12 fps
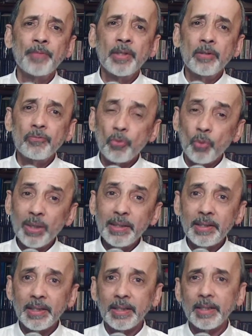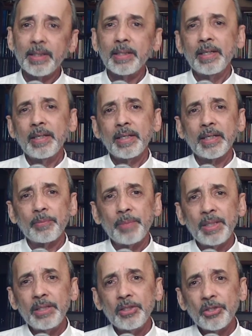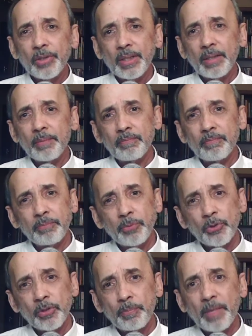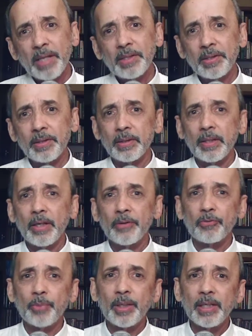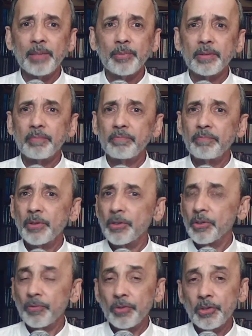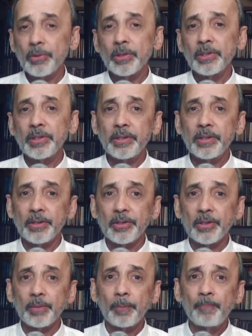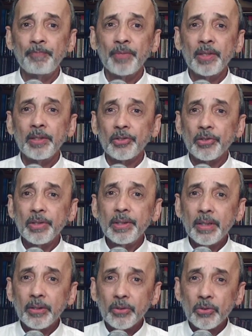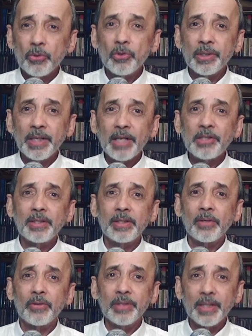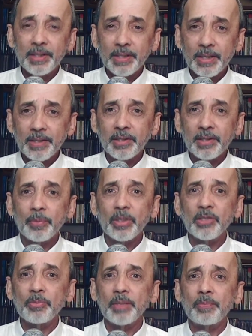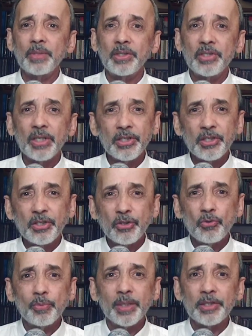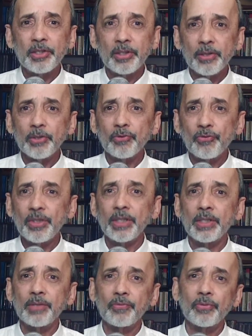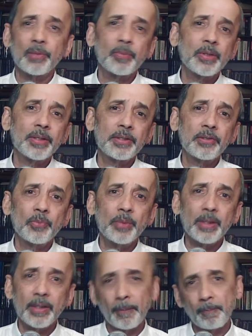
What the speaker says: For one thing, it'll mean throwing poor Basil out of parliament because of his dual citizenship. Throwing their own national organizer under the bus might be just too much loss of face for the party to bear.